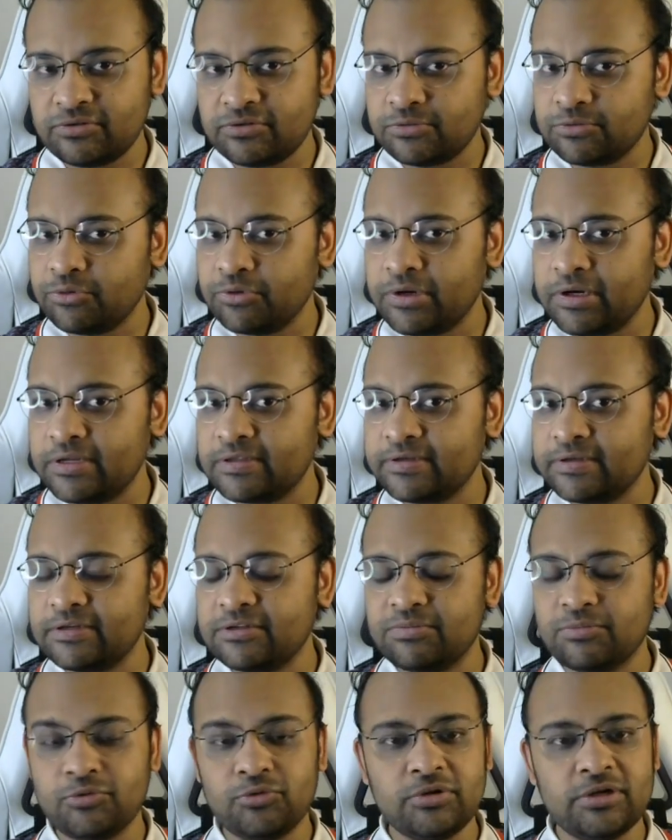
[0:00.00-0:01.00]
So queen design
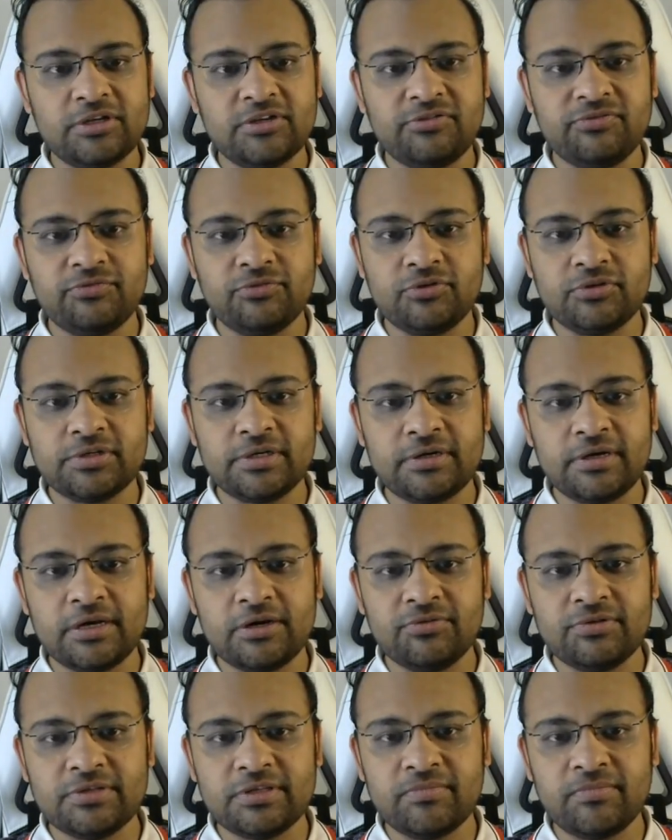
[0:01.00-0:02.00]
is more or less forced, and
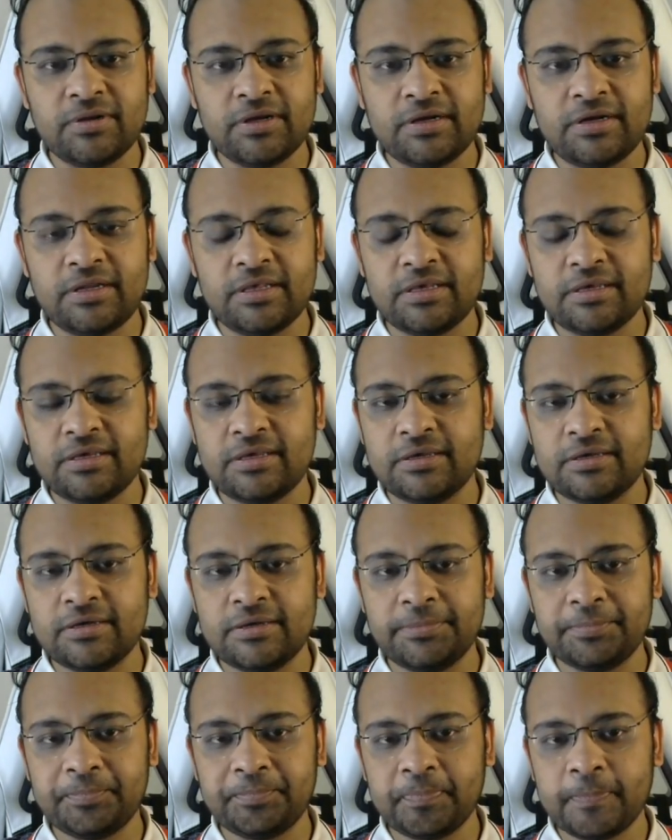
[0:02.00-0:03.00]
now we simply take
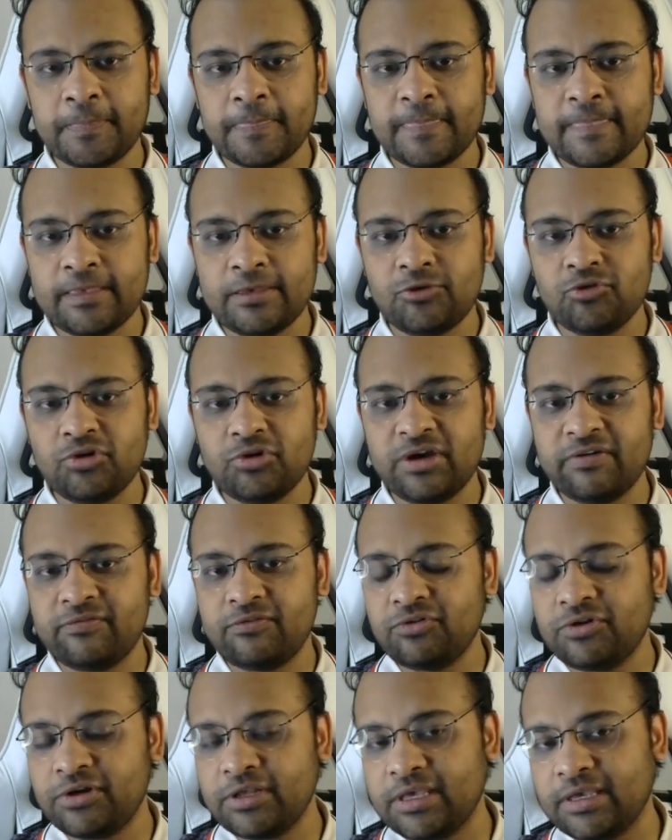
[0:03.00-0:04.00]
here. You
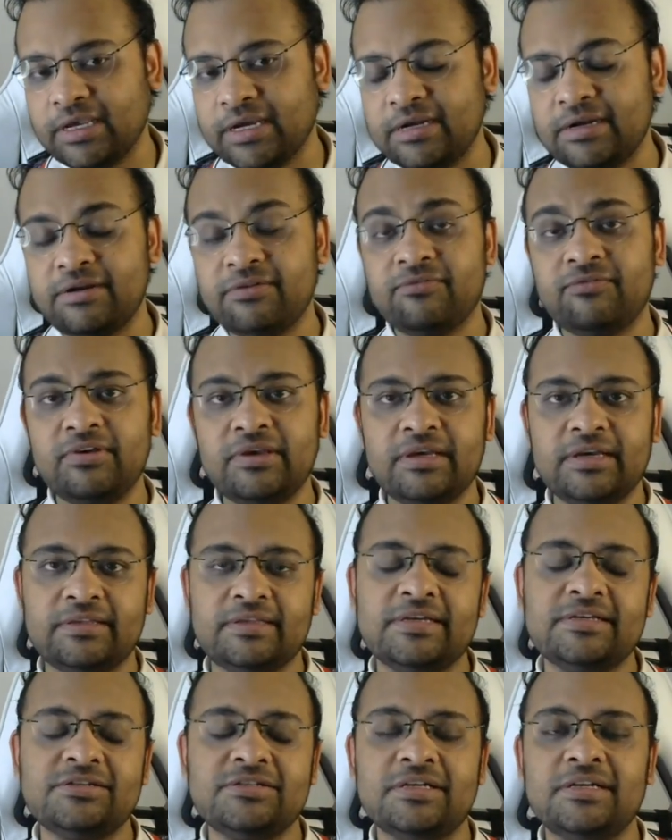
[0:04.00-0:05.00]
have to take, and we
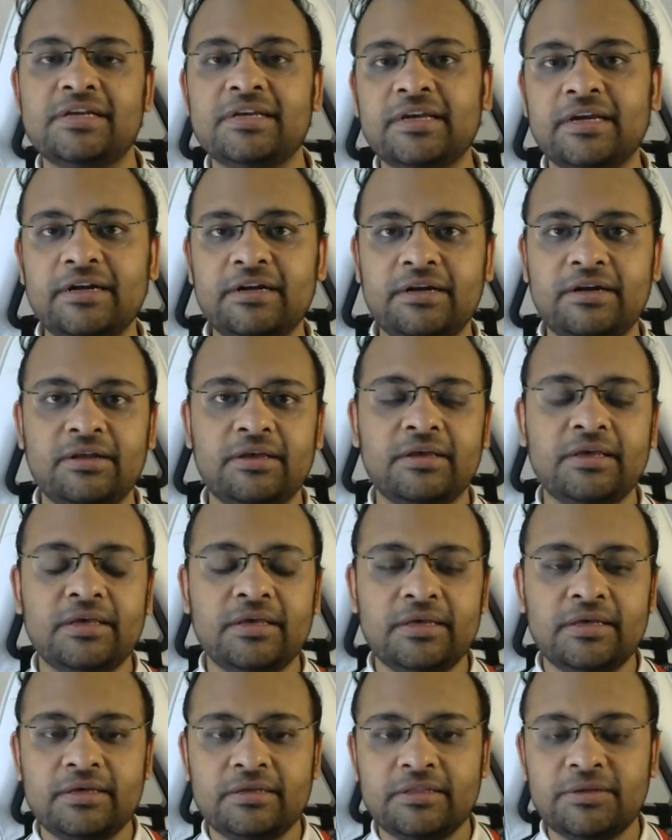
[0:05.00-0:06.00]
essentially get
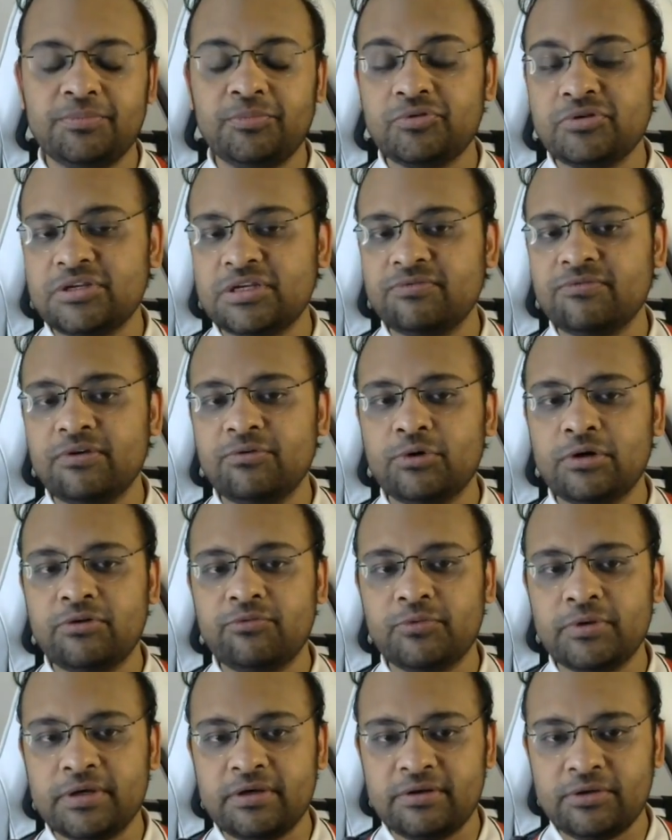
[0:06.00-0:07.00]
the position we
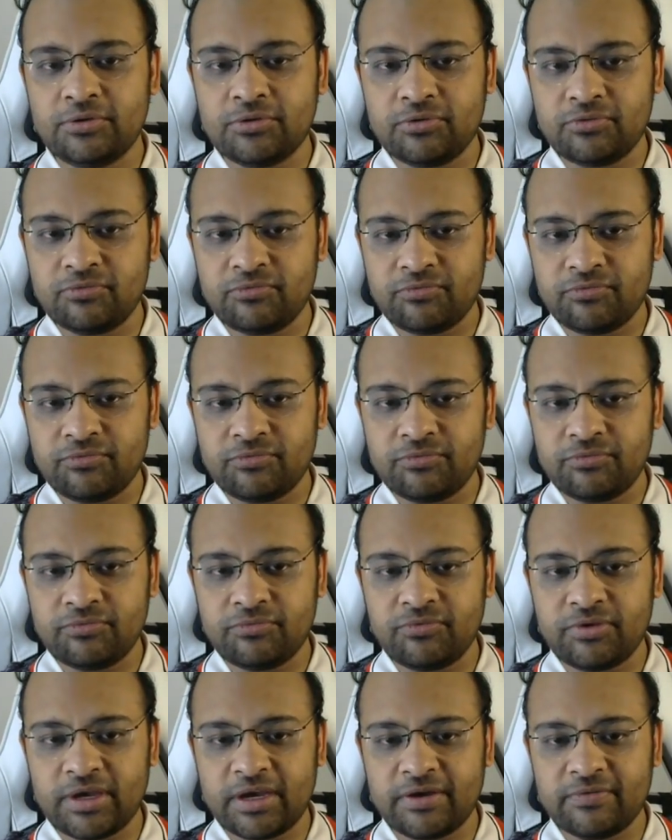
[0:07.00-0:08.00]
want, where
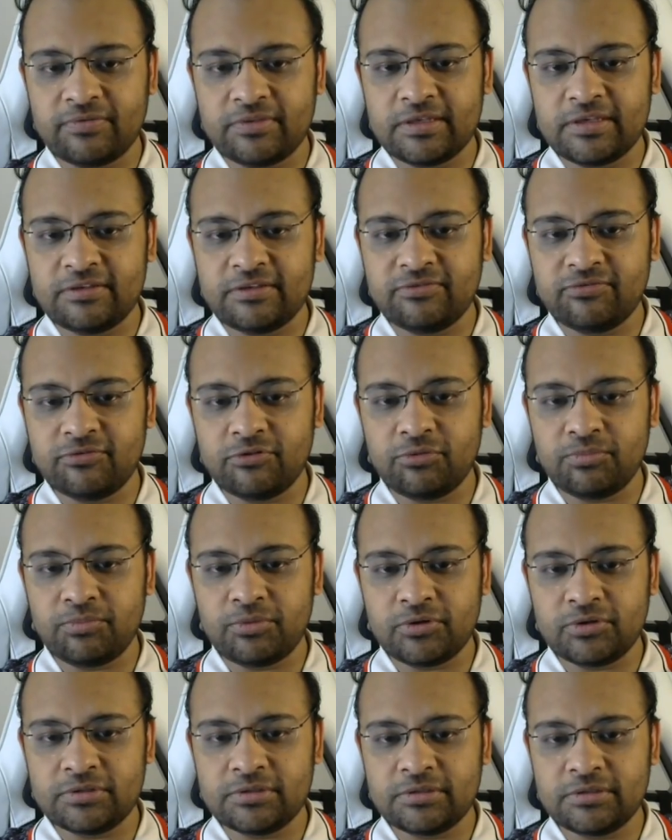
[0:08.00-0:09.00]
we have these four
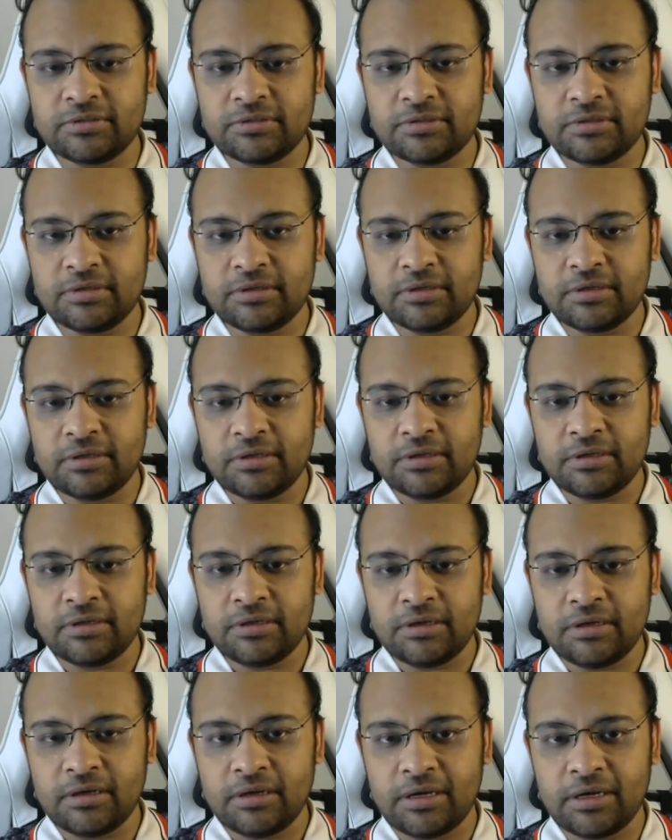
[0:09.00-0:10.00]
pawns
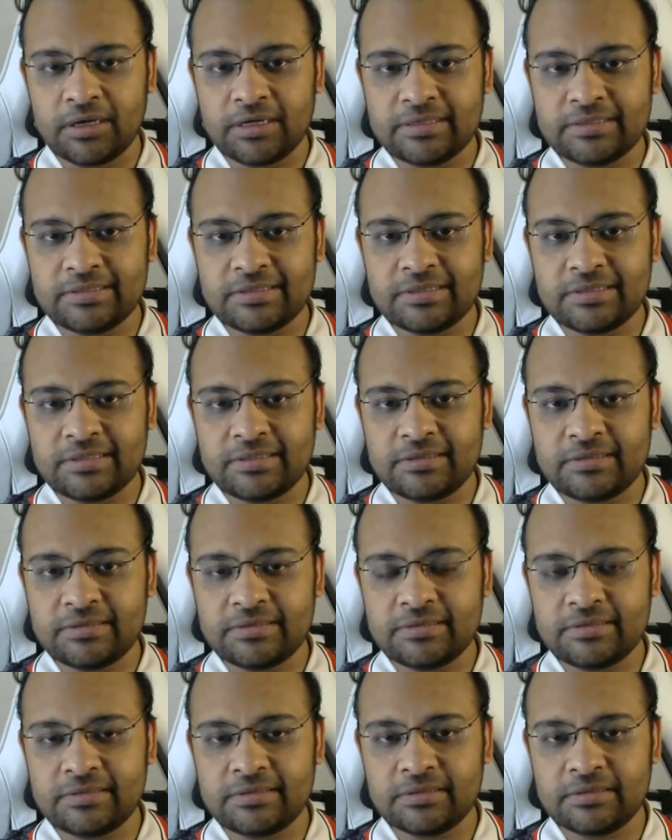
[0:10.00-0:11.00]

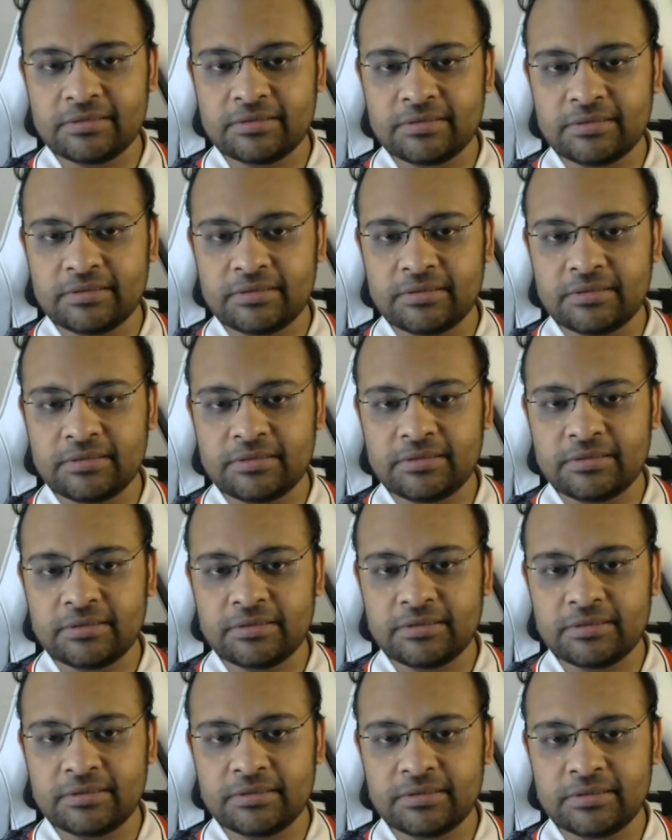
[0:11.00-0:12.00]
against uh,